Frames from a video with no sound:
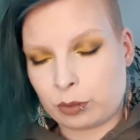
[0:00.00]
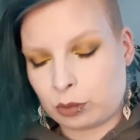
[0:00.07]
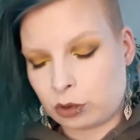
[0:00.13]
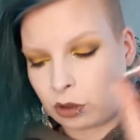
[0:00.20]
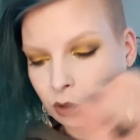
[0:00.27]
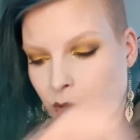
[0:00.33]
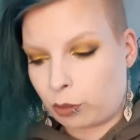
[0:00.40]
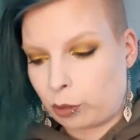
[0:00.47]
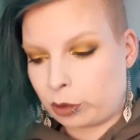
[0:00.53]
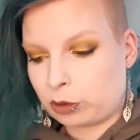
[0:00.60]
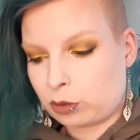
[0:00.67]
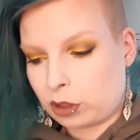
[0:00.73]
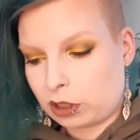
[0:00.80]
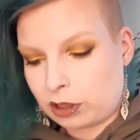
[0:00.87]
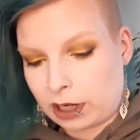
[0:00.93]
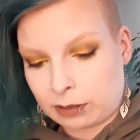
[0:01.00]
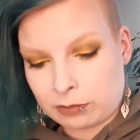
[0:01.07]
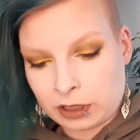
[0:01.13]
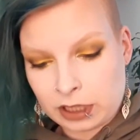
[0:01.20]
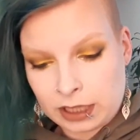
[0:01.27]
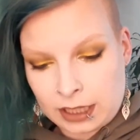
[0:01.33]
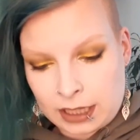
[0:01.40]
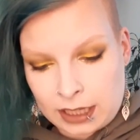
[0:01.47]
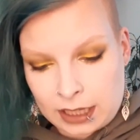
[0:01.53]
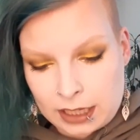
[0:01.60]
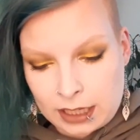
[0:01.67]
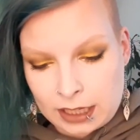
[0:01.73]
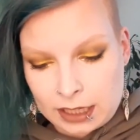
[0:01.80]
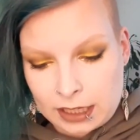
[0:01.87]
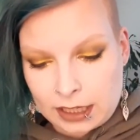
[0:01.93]
up 0.1 gram.
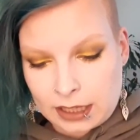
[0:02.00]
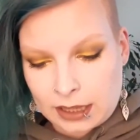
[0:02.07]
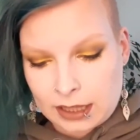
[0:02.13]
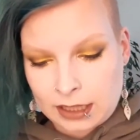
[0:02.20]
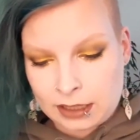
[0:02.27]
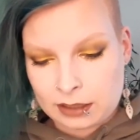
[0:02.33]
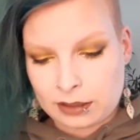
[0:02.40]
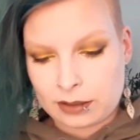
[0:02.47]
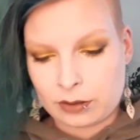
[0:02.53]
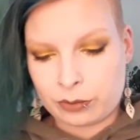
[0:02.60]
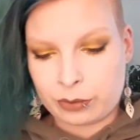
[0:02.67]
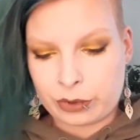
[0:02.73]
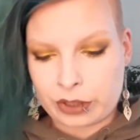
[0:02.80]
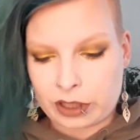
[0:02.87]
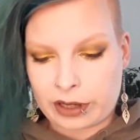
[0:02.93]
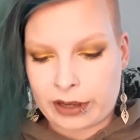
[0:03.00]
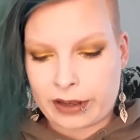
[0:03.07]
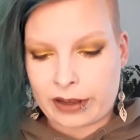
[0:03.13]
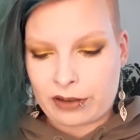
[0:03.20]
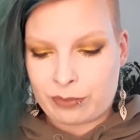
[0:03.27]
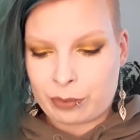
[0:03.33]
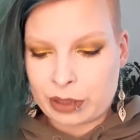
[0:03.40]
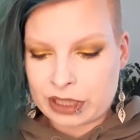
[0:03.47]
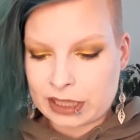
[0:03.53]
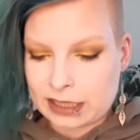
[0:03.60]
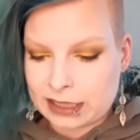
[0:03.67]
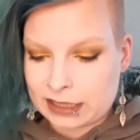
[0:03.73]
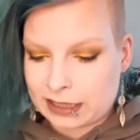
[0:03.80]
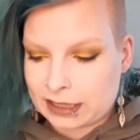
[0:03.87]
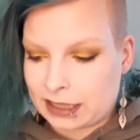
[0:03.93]
Then we have
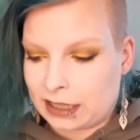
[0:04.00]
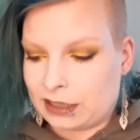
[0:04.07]
Basilisk,